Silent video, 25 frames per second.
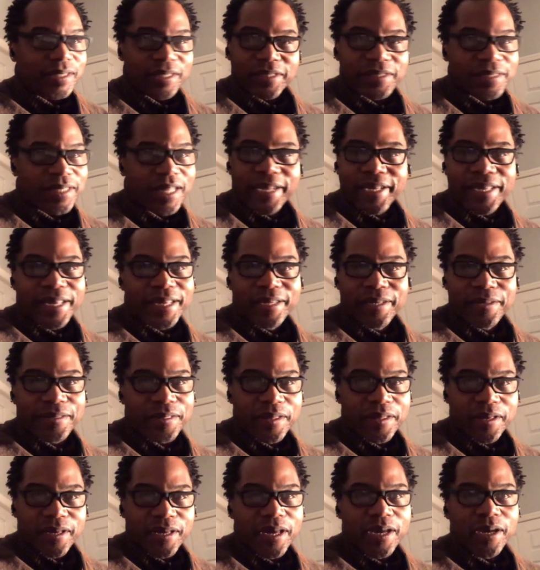Like
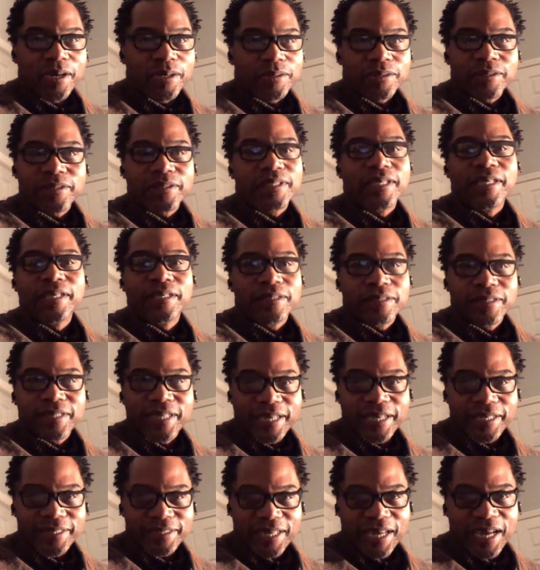anything else, it'll
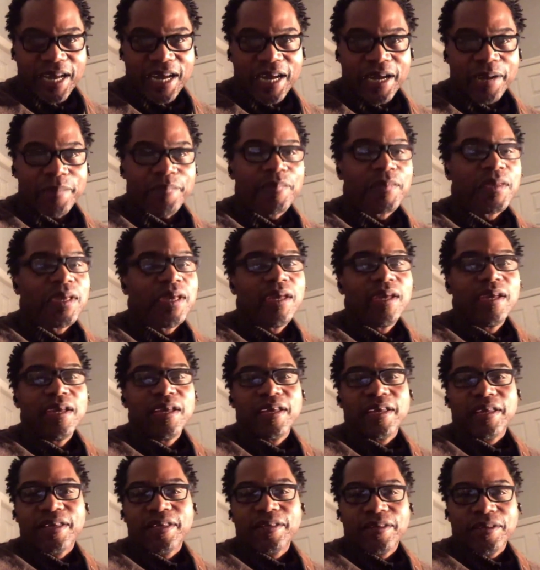take time.
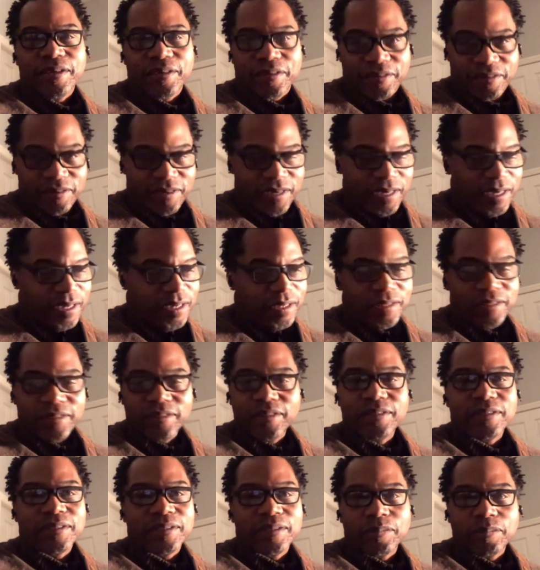Your
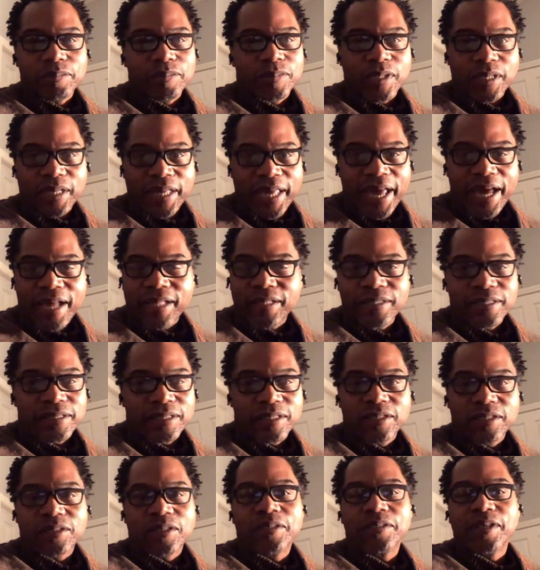skin, the
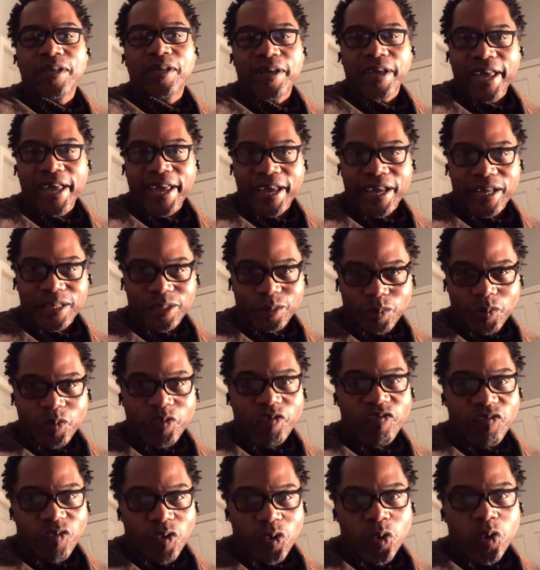calluses on your hands will
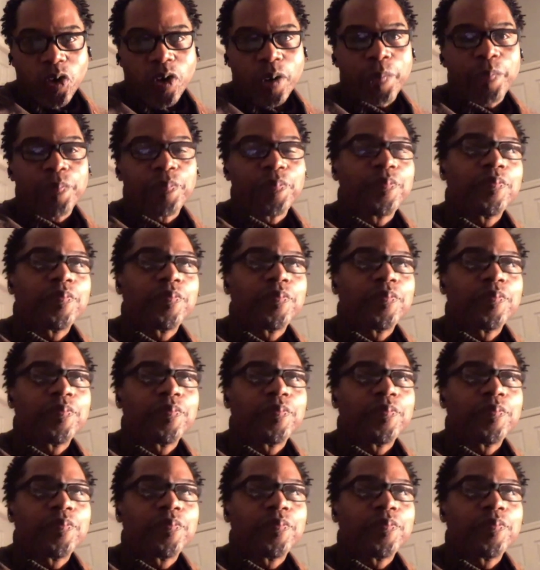form.